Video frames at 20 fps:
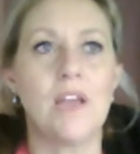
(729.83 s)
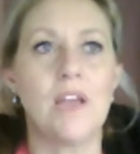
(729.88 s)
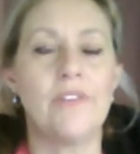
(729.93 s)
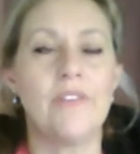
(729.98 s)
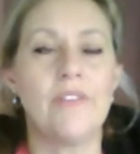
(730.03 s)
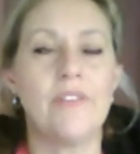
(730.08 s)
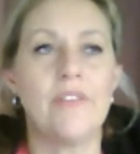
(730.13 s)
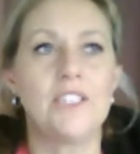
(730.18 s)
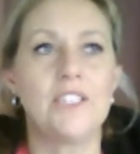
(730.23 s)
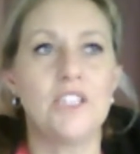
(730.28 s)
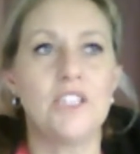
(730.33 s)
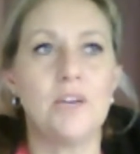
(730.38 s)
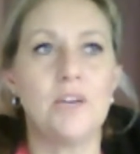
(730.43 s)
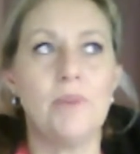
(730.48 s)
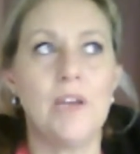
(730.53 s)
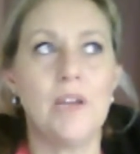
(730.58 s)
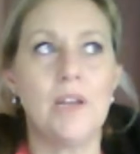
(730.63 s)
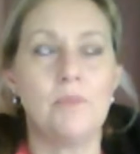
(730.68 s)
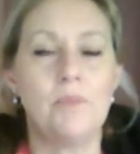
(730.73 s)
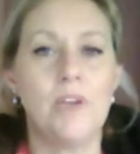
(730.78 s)
and then they jump
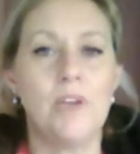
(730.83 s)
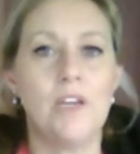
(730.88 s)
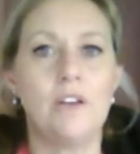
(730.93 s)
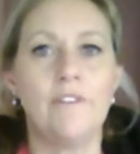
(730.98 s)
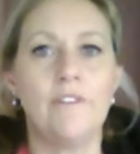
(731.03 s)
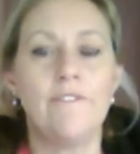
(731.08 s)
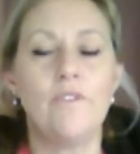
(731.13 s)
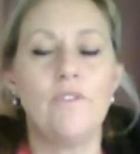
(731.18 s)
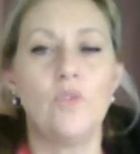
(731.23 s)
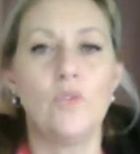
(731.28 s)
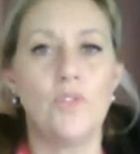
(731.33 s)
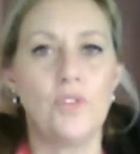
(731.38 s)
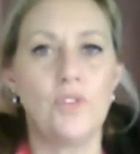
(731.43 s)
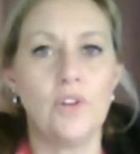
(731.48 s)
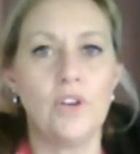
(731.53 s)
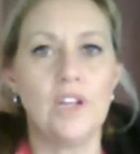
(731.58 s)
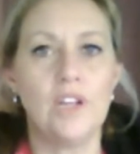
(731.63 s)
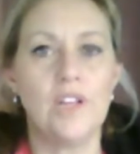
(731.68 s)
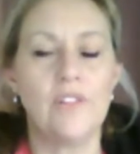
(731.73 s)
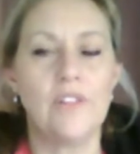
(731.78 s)
out of bed at
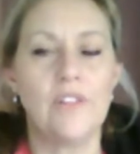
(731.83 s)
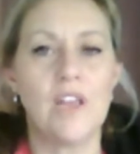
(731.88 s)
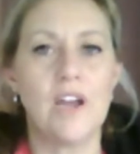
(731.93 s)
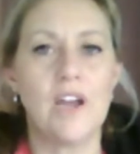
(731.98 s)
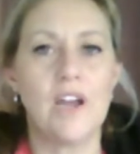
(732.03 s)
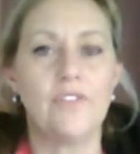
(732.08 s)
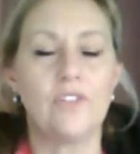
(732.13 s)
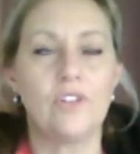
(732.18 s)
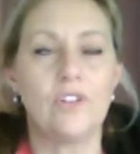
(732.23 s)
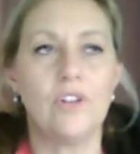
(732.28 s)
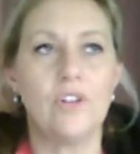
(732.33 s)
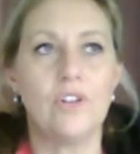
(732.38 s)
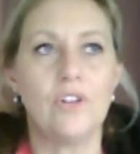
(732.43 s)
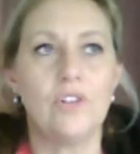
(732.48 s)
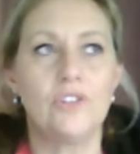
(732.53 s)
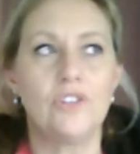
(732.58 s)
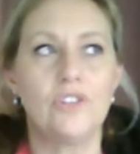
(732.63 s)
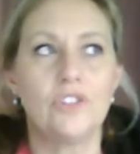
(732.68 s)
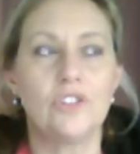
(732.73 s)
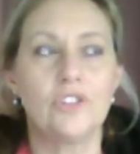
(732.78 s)
4:30 in the
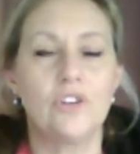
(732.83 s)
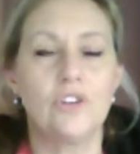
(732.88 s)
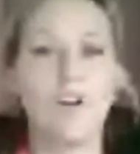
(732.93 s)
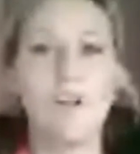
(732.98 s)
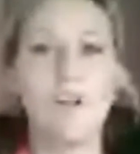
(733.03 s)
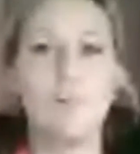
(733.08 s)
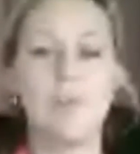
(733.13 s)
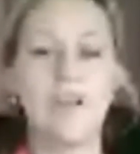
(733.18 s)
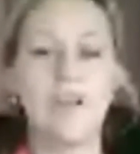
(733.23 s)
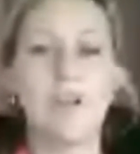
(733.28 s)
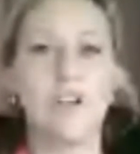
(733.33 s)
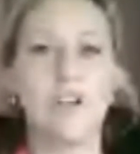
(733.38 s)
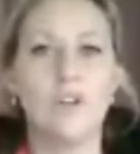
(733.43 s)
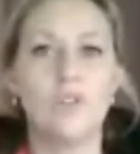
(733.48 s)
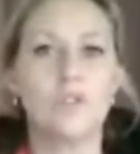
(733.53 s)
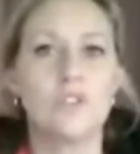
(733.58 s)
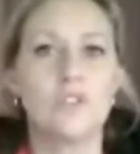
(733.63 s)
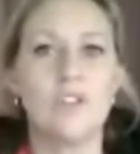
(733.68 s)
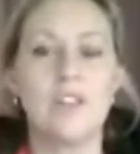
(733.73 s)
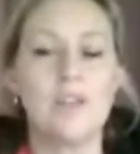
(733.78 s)
afternoon to try and make it
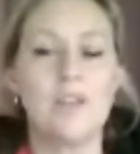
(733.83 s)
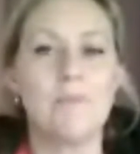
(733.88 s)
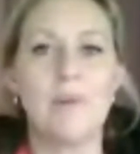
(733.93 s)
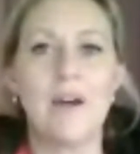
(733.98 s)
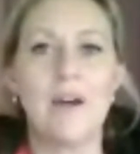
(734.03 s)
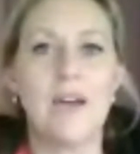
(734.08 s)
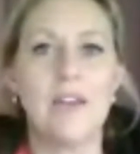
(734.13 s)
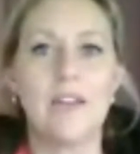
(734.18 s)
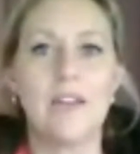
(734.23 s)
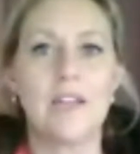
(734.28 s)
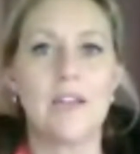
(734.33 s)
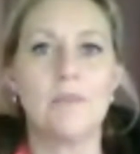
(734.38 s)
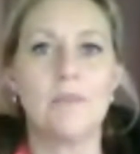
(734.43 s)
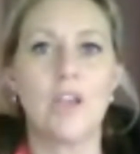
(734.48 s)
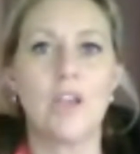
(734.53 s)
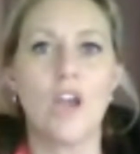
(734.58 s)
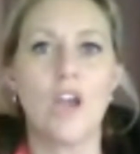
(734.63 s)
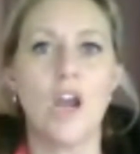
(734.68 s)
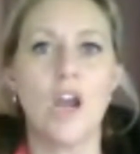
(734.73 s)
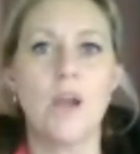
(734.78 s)
look to their partner
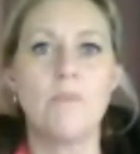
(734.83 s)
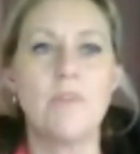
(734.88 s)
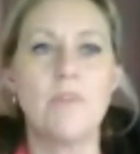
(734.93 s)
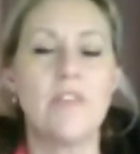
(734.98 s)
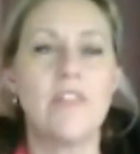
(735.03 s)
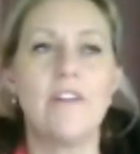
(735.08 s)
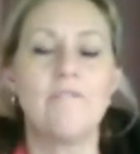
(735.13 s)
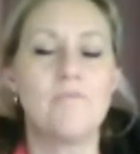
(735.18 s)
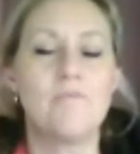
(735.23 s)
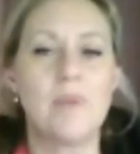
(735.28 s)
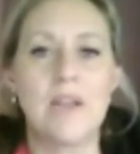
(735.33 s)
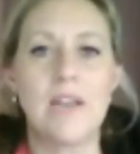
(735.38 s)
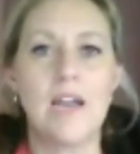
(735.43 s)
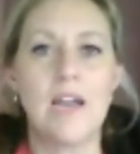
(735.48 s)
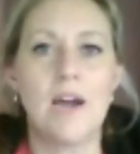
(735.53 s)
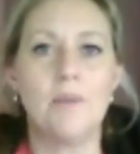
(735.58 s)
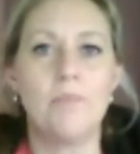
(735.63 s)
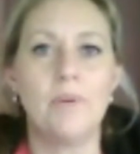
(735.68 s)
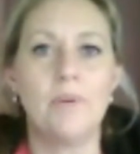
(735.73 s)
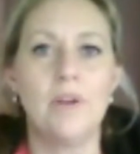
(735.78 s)
coming home that they've been
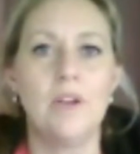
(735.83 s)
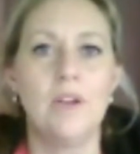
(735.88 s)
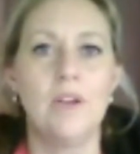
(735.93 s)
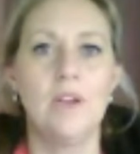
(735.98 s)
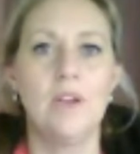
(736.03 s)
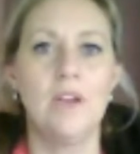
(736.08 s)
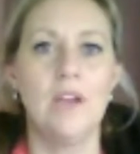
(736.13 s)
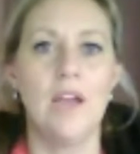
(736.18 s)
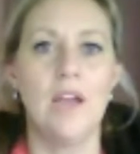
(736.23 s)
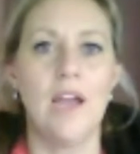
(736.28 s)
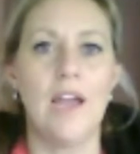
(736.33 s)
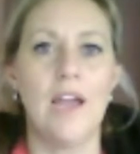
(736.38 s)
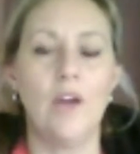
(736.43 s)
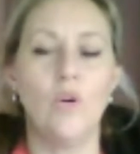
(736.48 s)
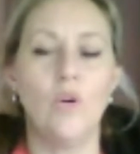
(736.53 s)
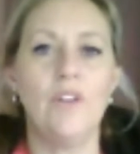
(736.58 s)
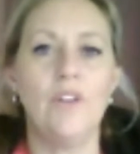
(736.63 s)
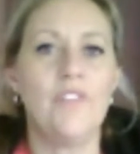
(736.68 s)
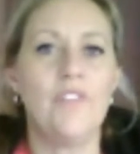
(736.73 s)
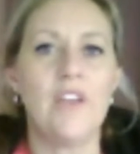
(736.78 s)
up.
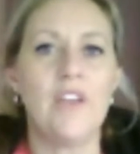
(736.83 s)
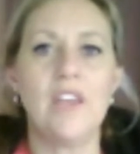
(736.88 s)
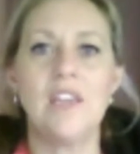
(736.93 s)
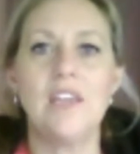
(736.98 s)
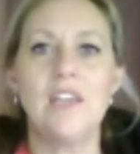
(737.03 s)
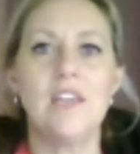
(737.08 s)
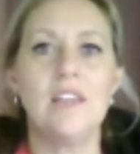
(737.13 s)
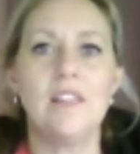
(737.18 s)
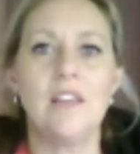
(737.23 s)
Or if they hear